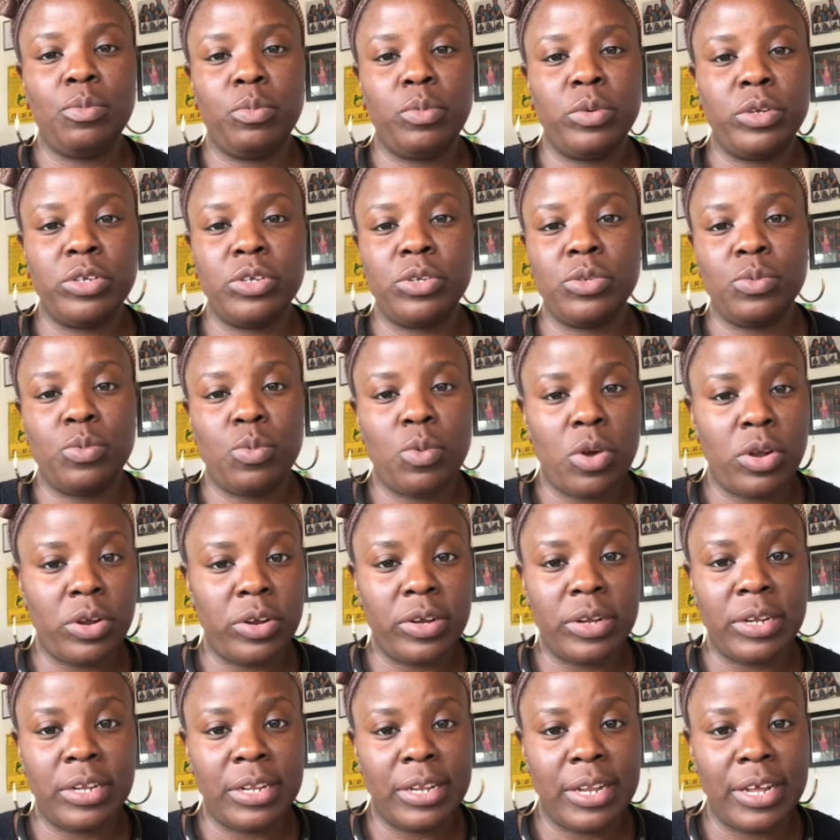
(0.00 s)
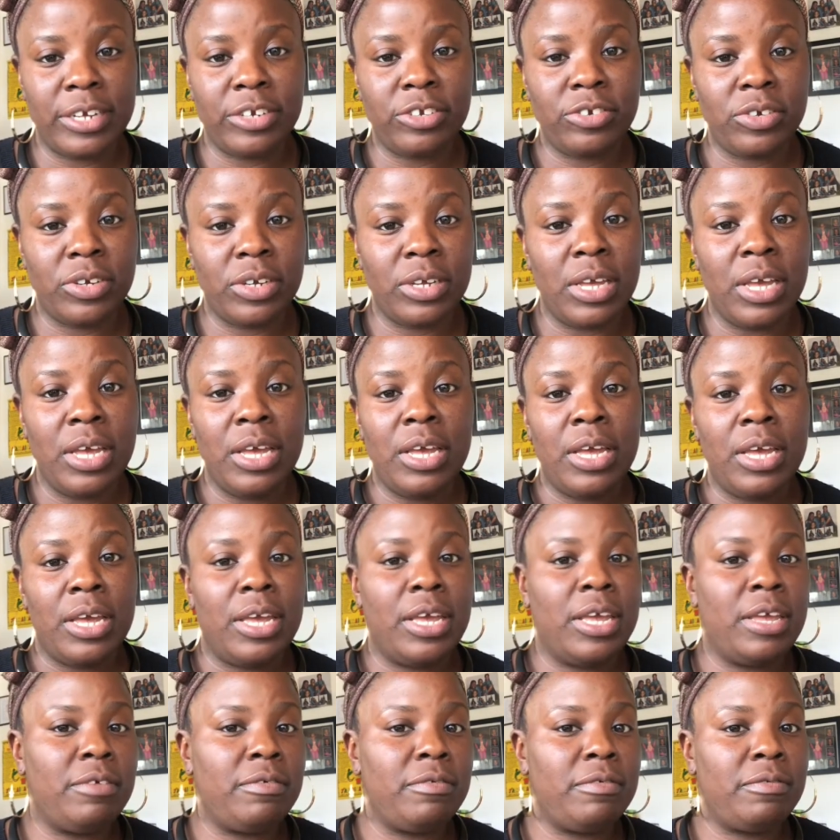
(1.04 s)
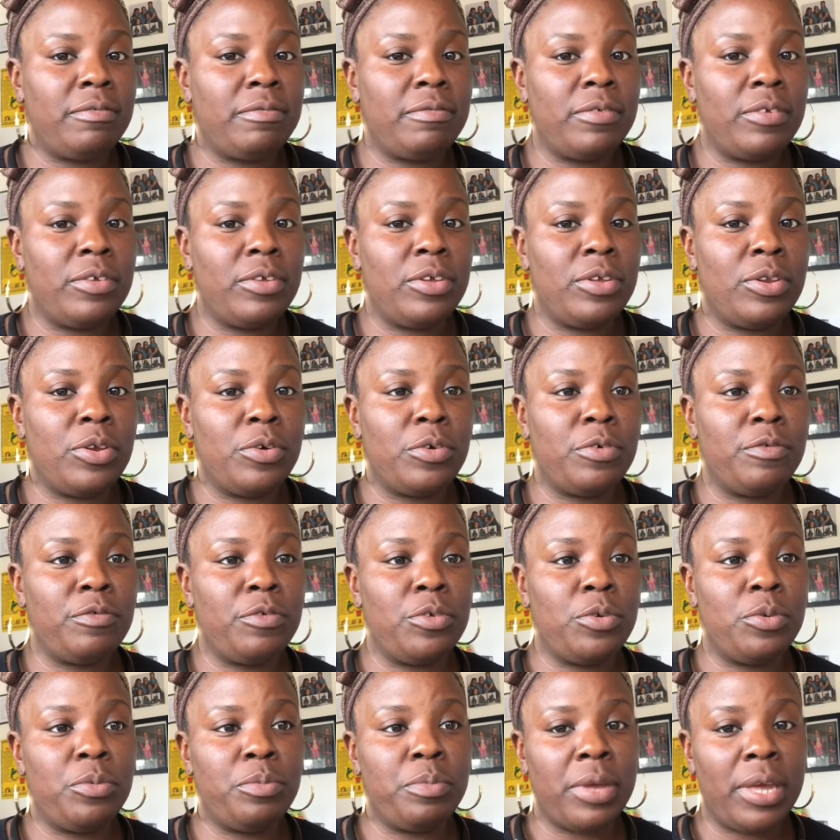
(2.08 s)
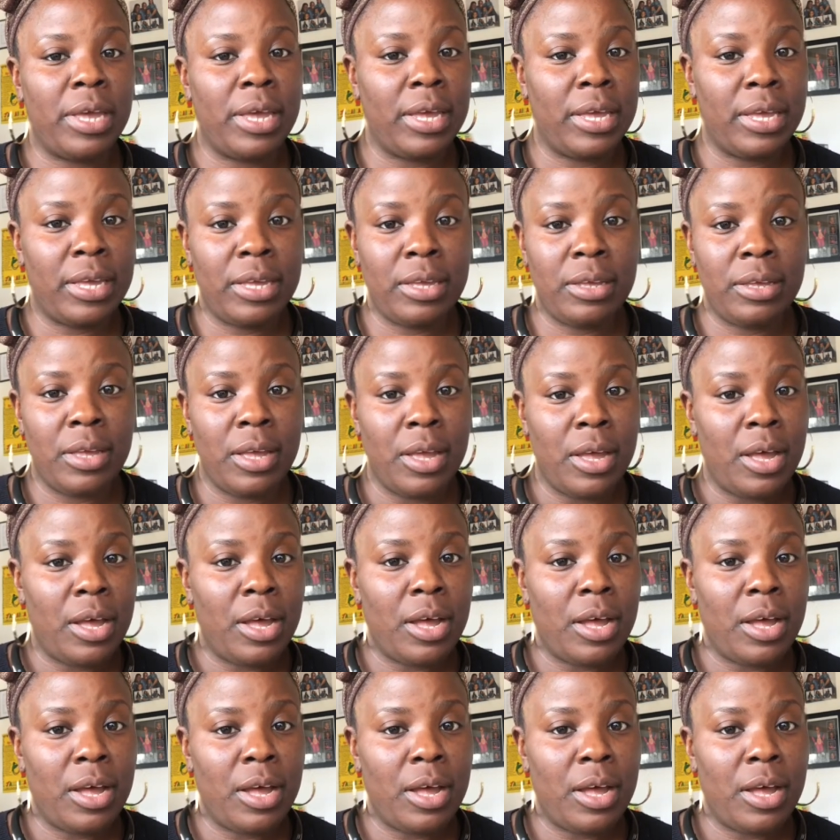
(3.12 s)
which is water and electric, if you pay